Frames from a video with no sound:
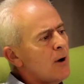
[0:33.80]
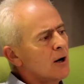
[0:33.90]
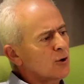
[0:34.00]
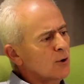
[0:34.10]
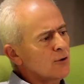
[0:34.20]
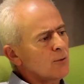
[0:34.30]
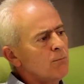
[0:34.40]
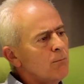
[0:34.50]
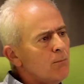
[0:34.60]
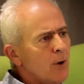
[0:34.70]
arguing that
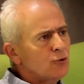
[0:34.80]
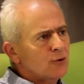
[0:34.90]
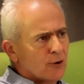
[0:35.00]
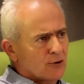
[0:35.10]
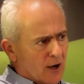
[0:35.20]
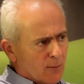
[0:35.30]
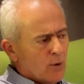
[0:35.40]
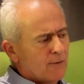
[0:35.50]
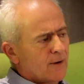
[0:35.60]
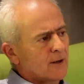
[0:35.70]
most of the time
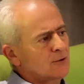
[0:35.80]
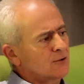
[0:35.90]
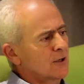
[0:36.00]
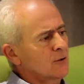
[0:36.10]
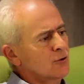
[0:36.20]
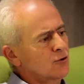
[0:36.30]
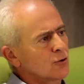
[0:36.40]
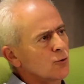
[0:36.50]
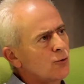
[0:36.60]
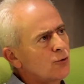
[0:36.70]
we fail to tell the
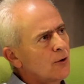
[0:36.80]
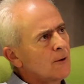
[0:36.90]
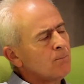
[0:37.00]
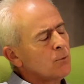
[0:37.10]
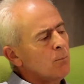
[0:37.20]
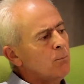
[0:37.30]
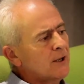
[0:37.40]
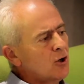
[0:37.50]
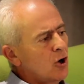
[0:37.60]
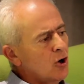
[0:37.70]
truth
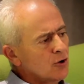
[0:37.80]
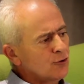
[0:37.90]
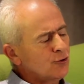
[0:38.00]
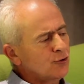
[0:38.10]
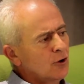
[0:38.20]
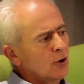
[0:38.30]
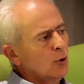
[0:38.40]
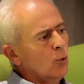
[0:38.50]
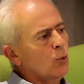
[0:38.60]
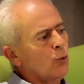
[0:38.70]
because
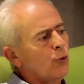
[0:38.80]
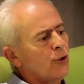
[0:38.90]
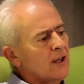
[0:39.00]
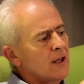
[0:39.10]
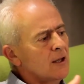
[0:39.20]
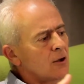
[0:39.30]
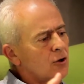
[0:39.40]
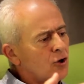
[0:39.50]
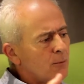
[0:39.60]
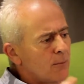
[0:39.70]
the
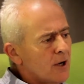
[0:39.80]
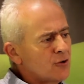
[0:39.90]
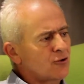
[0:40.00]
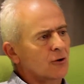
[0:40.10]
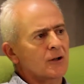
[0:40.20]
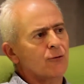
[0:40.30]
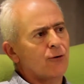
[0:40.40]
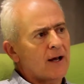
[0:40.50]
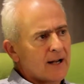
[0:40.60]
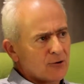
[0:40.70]
commercial and
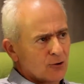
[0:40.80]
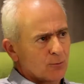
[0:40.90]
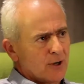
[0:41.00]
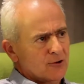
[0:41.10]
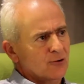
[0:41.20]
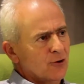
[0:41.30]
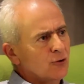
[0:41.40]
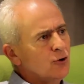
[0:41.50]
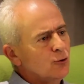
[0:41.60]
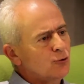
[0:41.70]
financial pressures
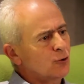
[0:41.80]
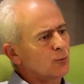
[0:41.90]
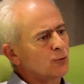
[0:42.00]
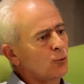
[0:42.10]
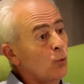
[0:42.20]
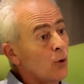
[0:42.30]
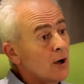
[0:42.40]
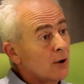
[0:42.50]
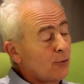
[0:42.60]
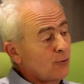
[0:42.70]
on newsrooms
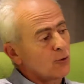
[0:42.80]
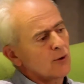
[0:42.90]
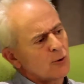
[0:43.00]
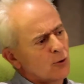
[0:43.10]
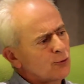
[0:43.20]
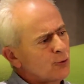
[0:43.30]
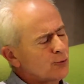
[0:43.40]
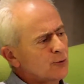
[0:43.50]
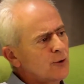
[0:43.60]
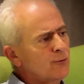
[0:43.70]
work through in all
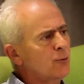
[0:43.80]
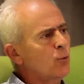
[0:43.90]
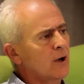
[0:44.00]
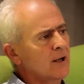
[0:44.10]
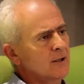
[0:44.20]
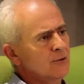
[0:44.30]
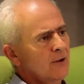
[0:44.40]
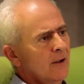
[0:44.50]
sorts of different ways